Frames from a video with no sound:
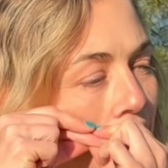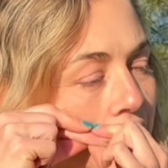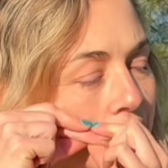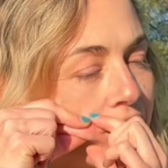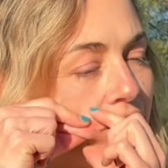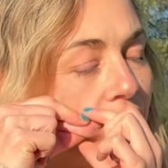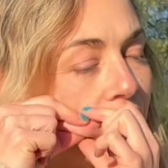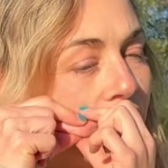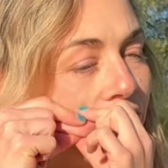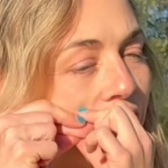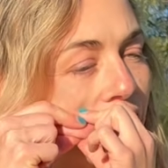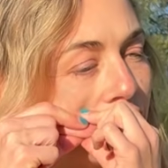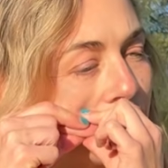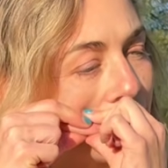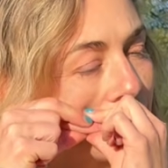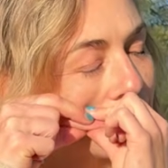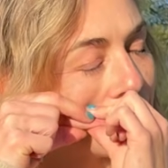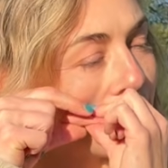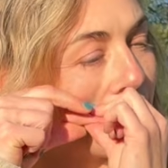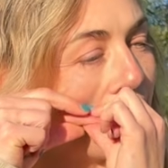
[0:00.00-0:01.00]
us have
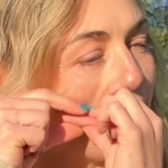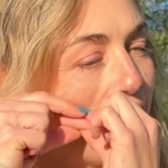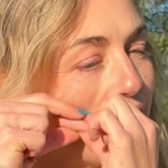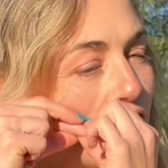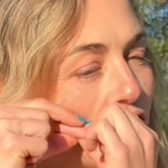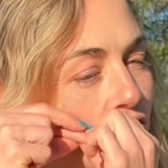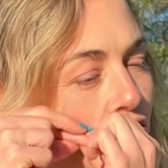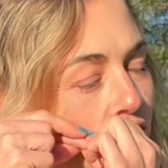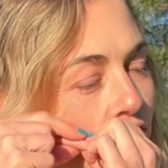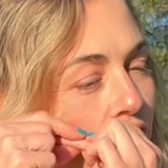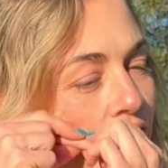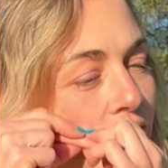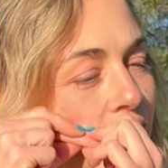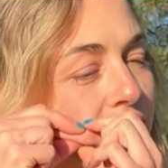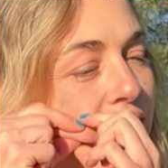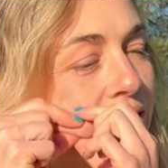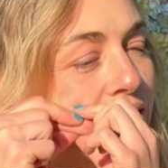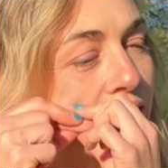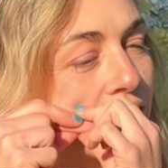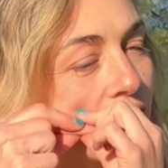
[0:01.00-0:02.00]
very tight
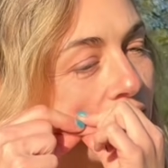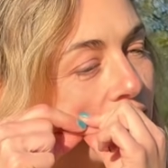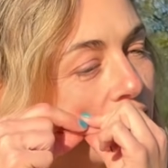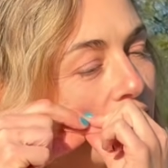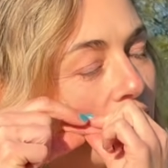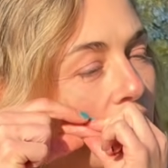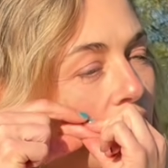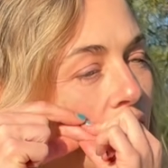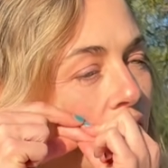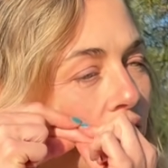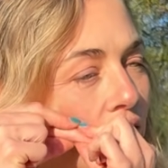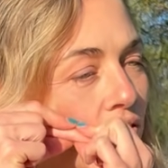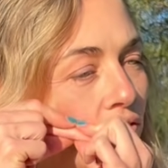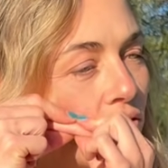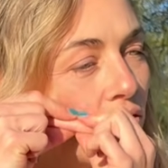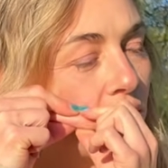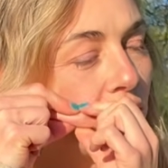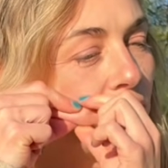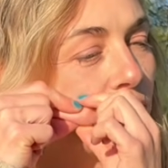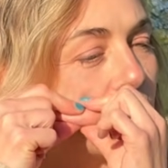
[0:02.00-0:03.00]
cheeks
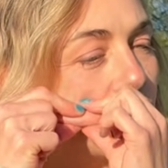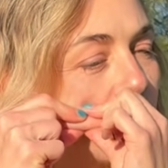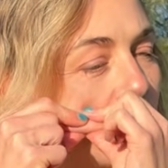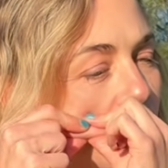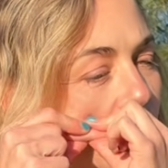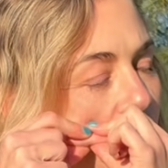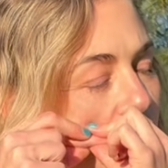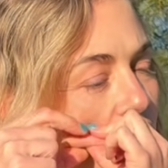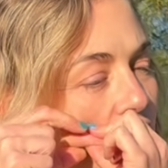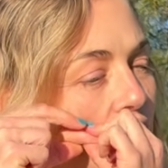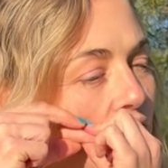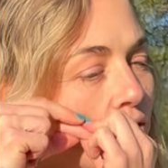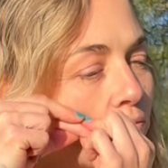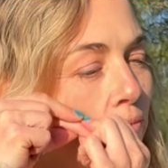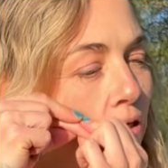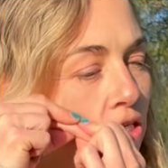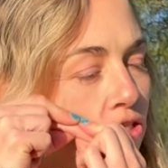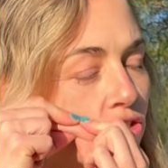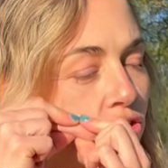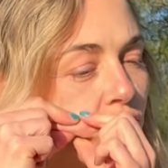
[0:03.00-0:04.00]
and cheek
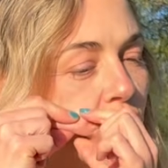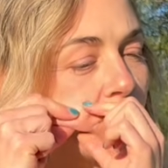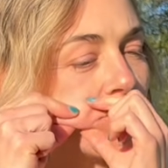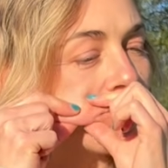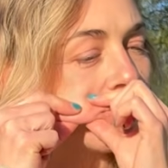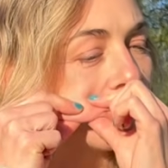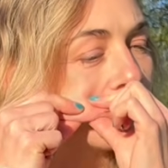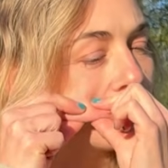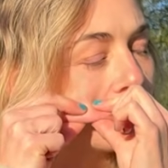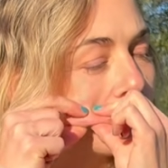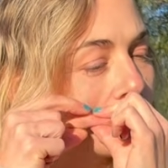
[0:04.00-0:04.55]
muscles.